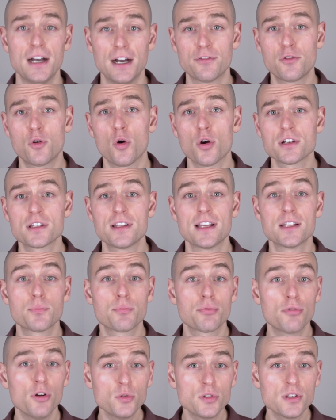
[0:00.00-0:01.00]
Of course, this
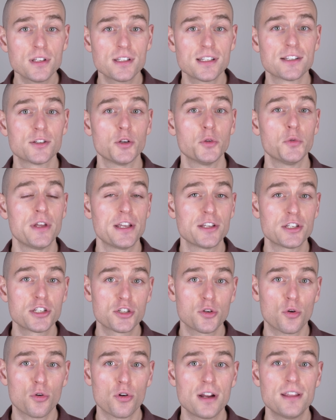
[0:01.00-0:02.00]
prudence is only a
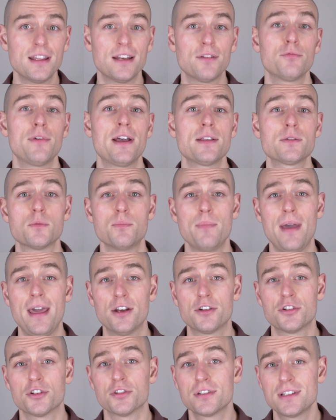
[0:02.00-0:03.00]
story that investment
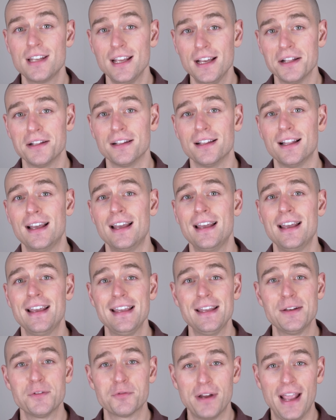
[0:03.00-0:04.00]
managers tell.
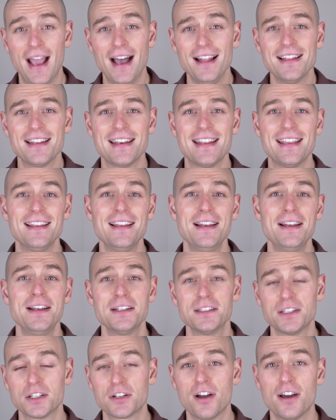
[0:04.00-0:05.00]
In reality,
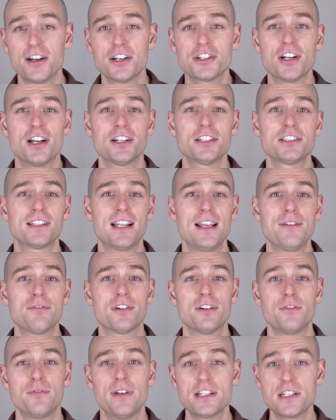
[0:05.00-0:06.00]
Lukanishok,
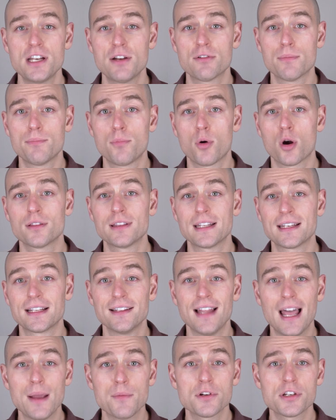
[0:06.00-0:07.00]
Schlafer, and Vishny report that
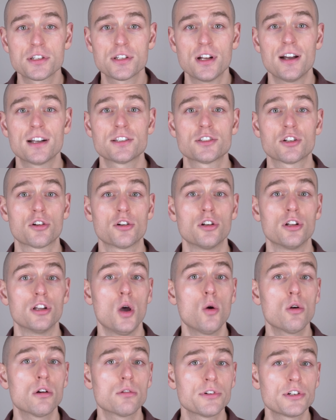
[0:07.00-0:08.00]
glamour stocks earn
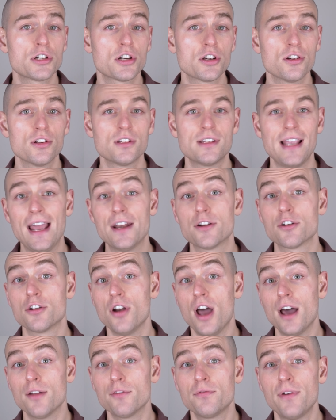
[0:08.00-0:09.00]
lower returns and are
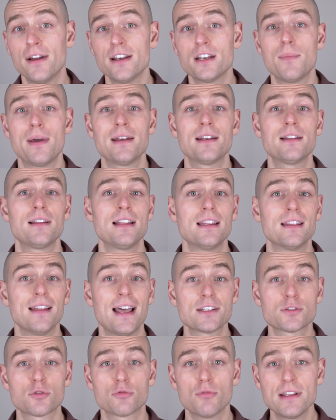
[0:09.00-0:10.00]
not fundamentally
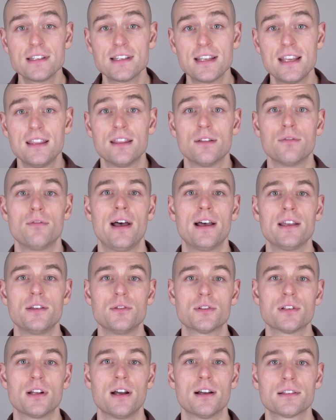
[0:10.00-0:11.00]
less risky than value
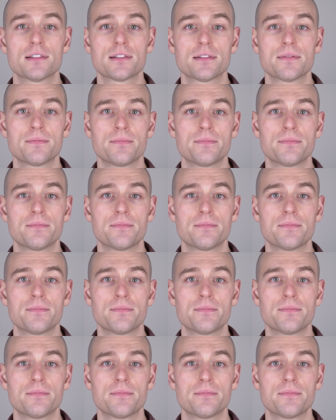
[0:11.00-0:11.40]
stocks.